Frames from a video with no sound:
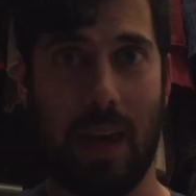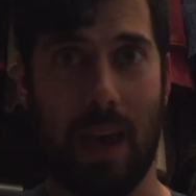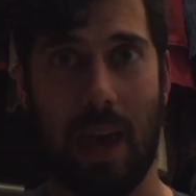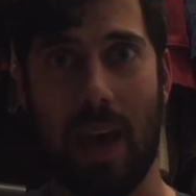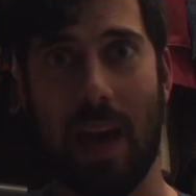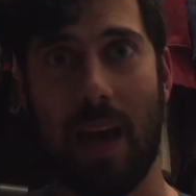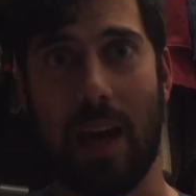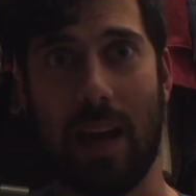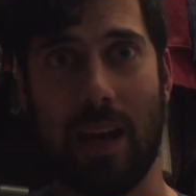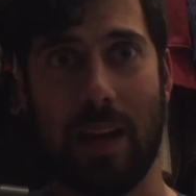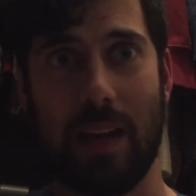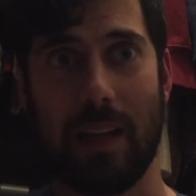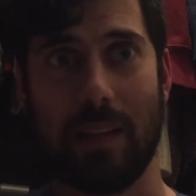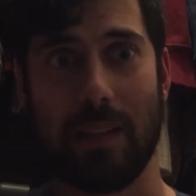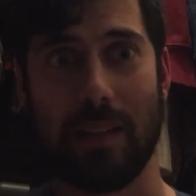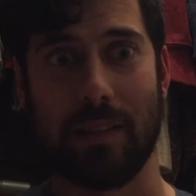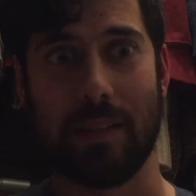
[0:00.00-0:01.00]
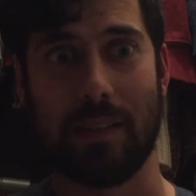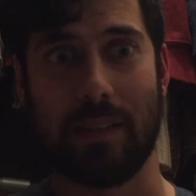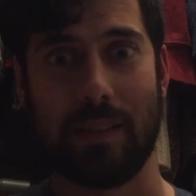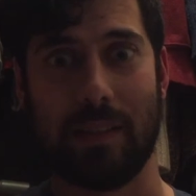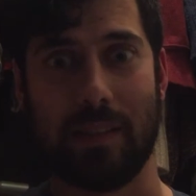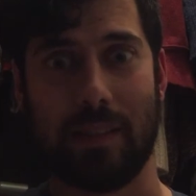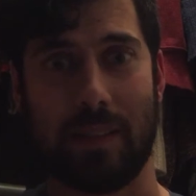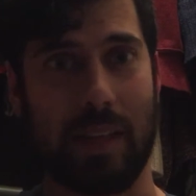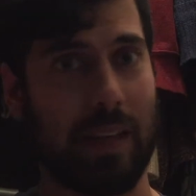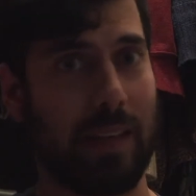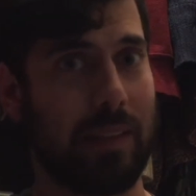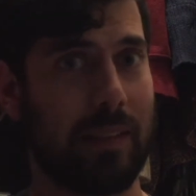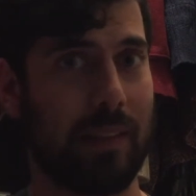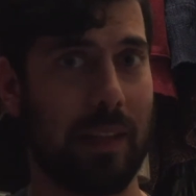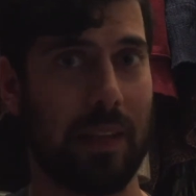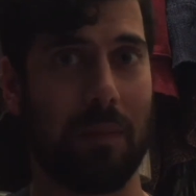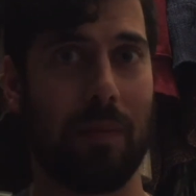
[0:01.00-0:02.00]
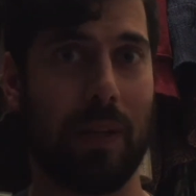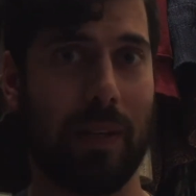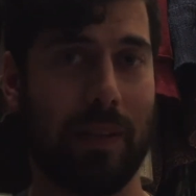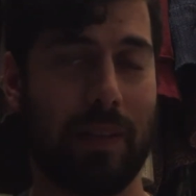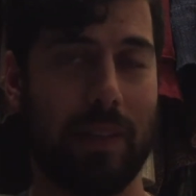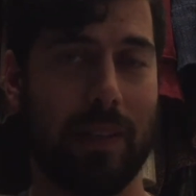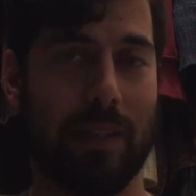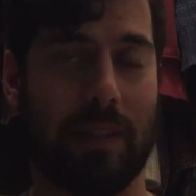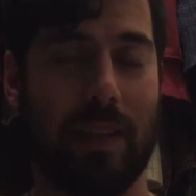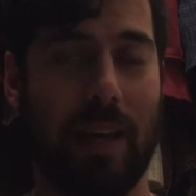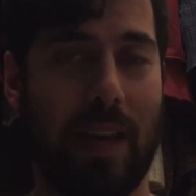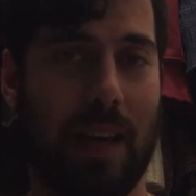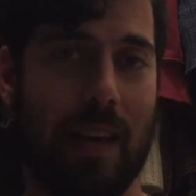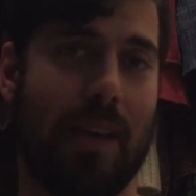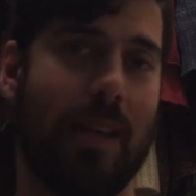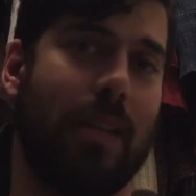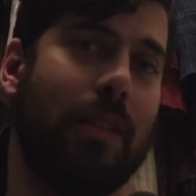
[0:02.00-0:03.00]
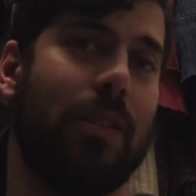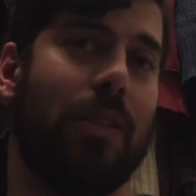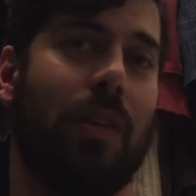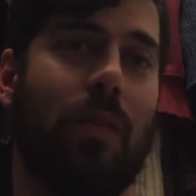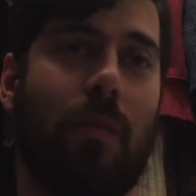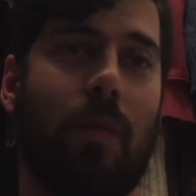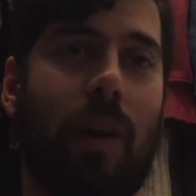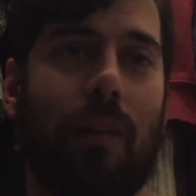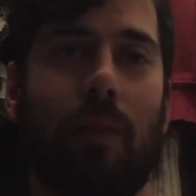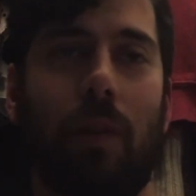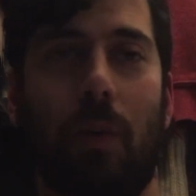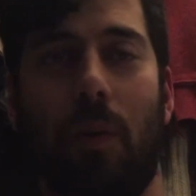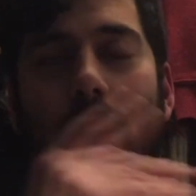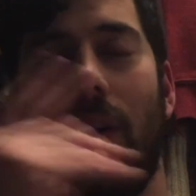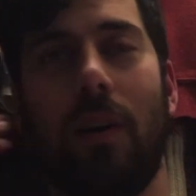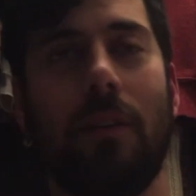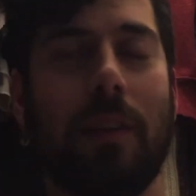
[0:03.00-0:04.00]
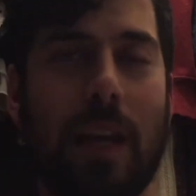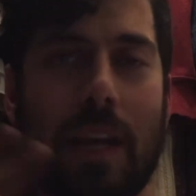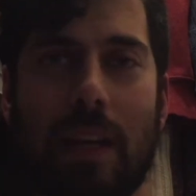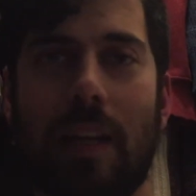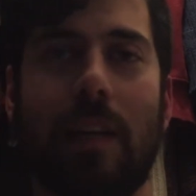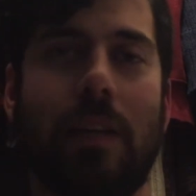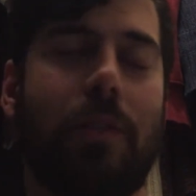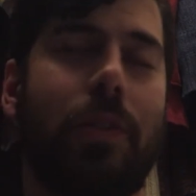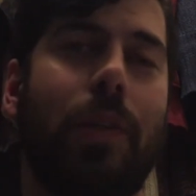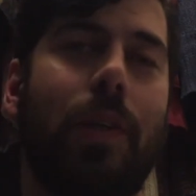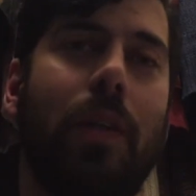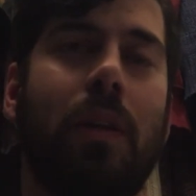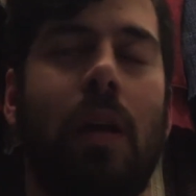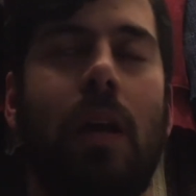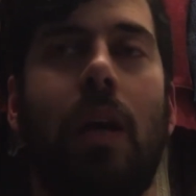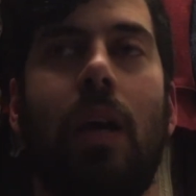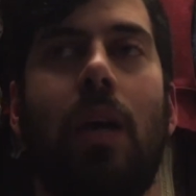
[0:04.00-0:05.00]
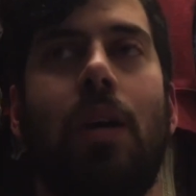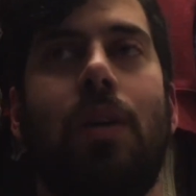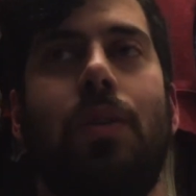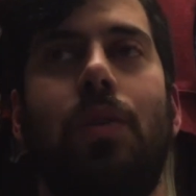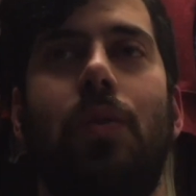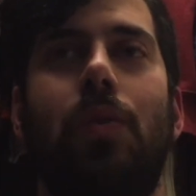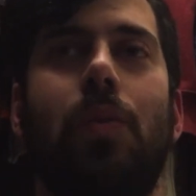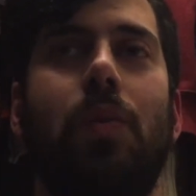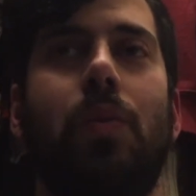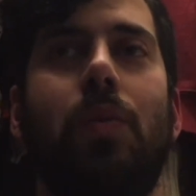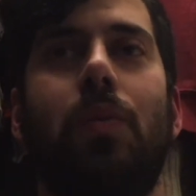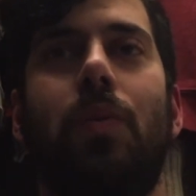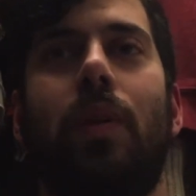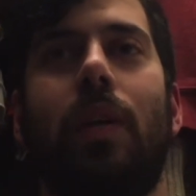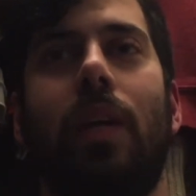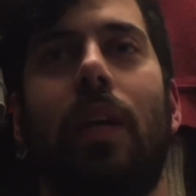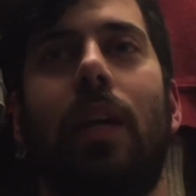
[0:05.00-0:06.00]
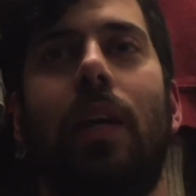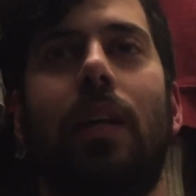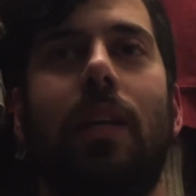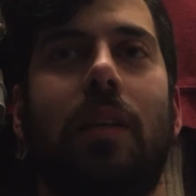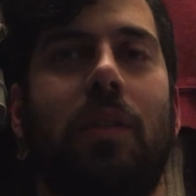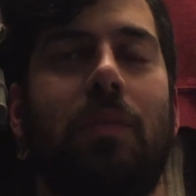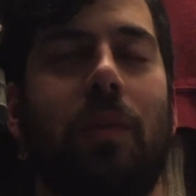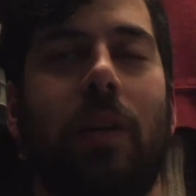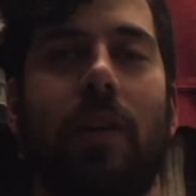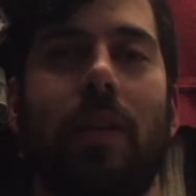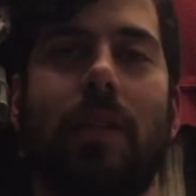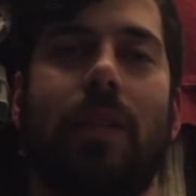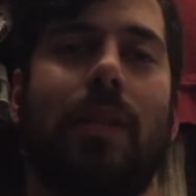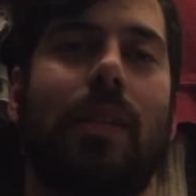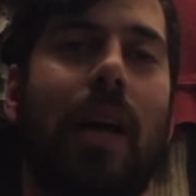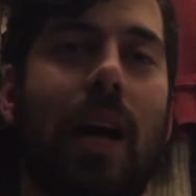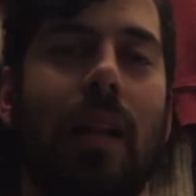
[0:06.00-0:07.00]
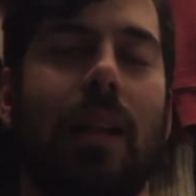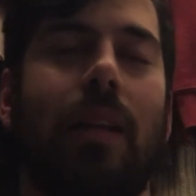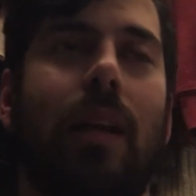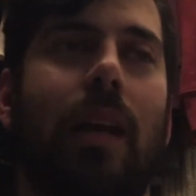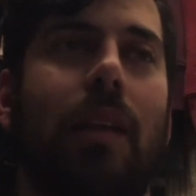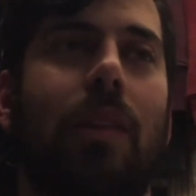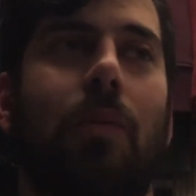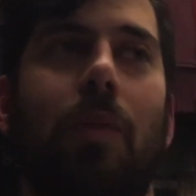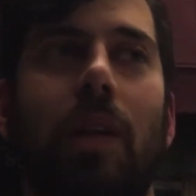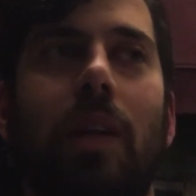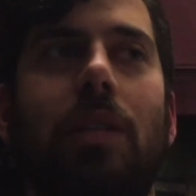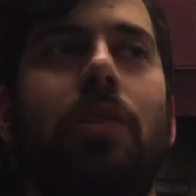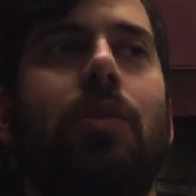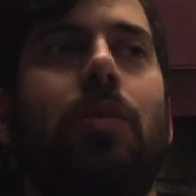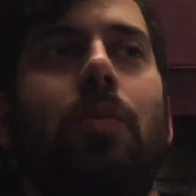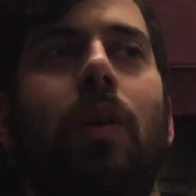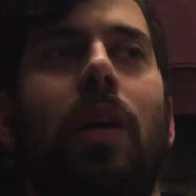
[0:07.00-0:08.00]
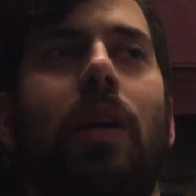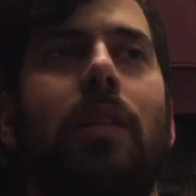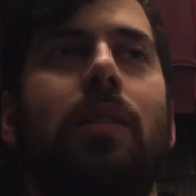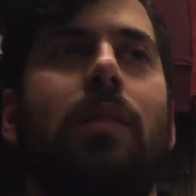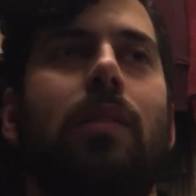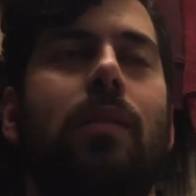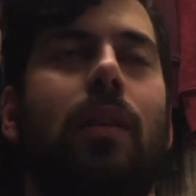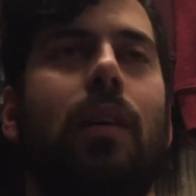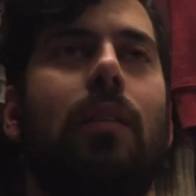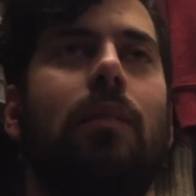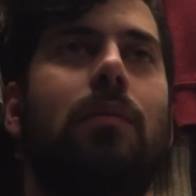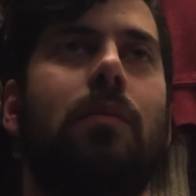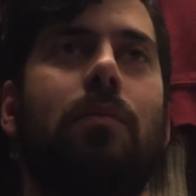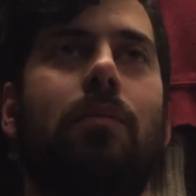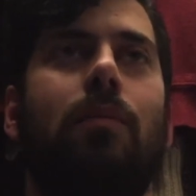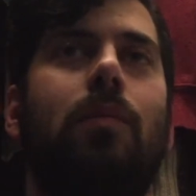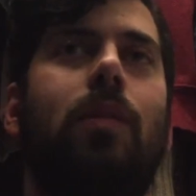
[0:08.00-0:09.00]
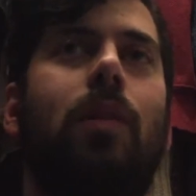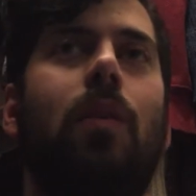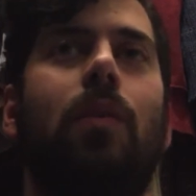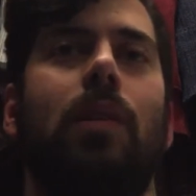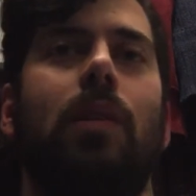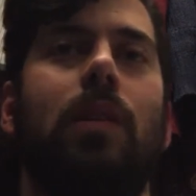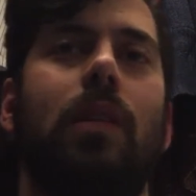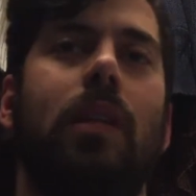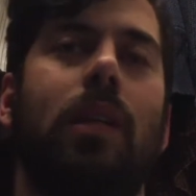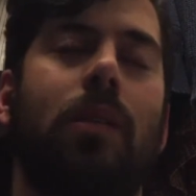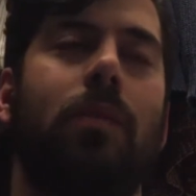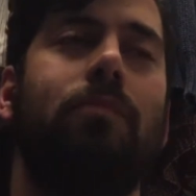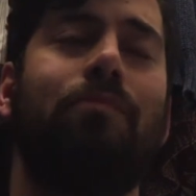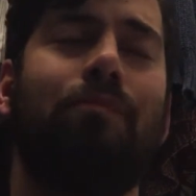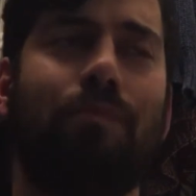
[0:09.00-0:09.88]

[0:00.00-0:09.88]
and they celebrate this day. And so wherever you are in that nation, you can experience this holiday. The religious ones, kind of go into the next one.